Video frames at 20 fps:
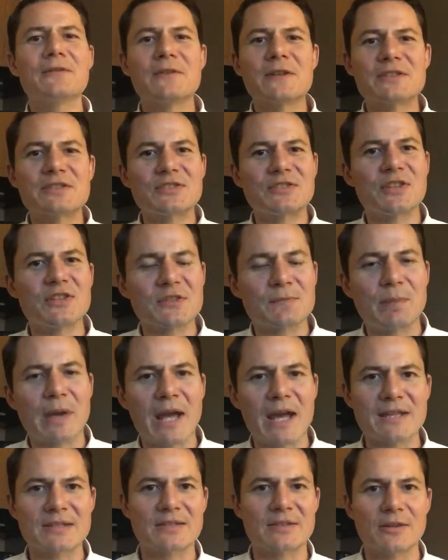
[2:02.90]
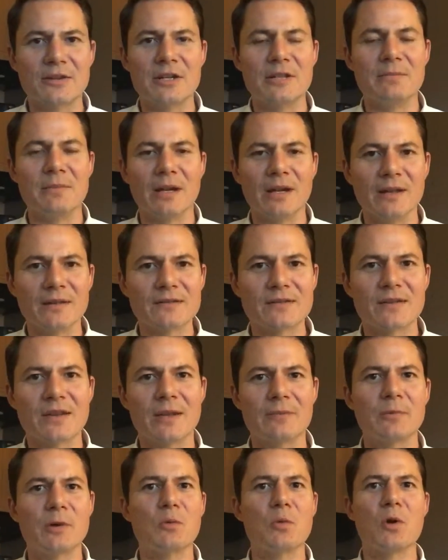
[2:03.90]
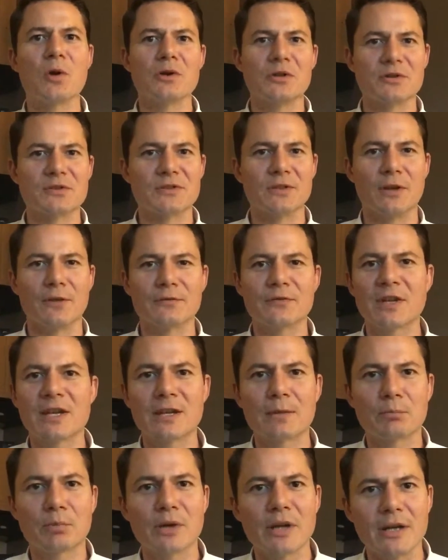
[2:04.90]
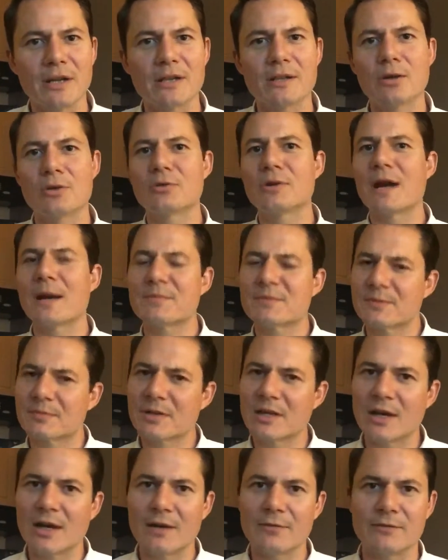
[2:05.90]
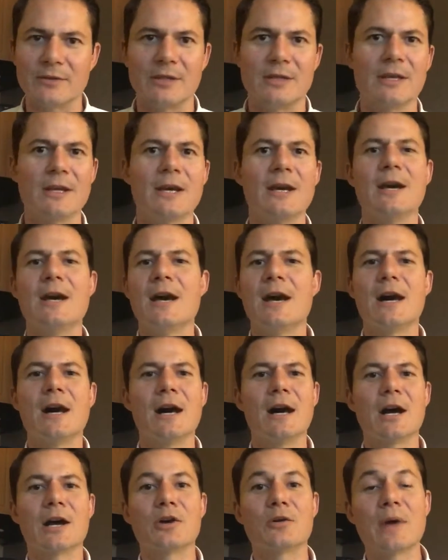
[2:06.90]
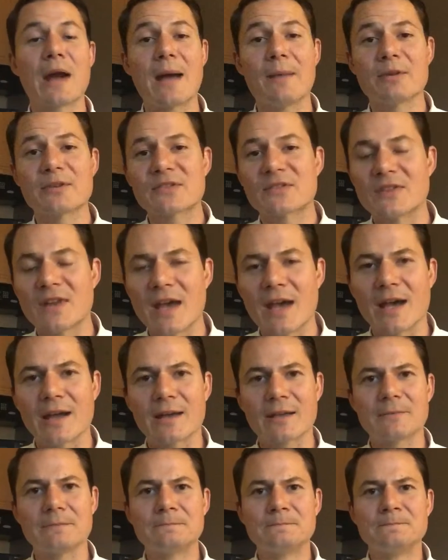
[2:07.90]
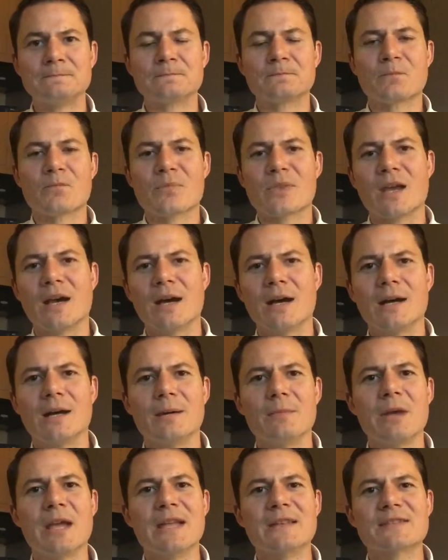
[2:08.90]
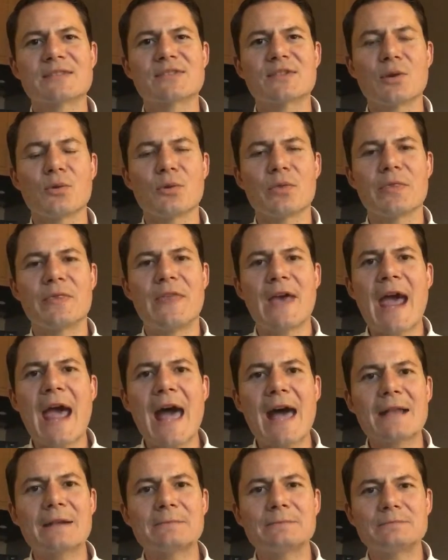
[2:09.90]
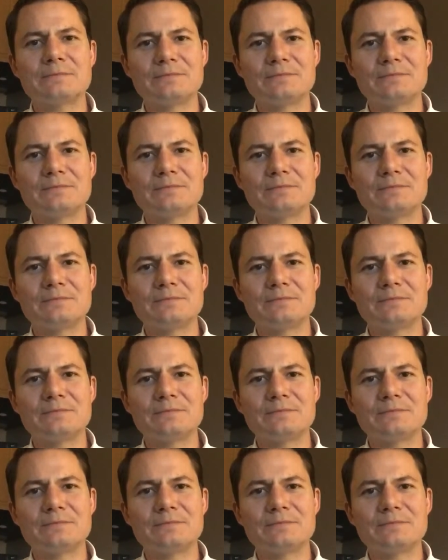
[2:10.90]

if it's just past 30 minutes, and reward yourself. Take a break, go grab some coffee, grab a snack. And so that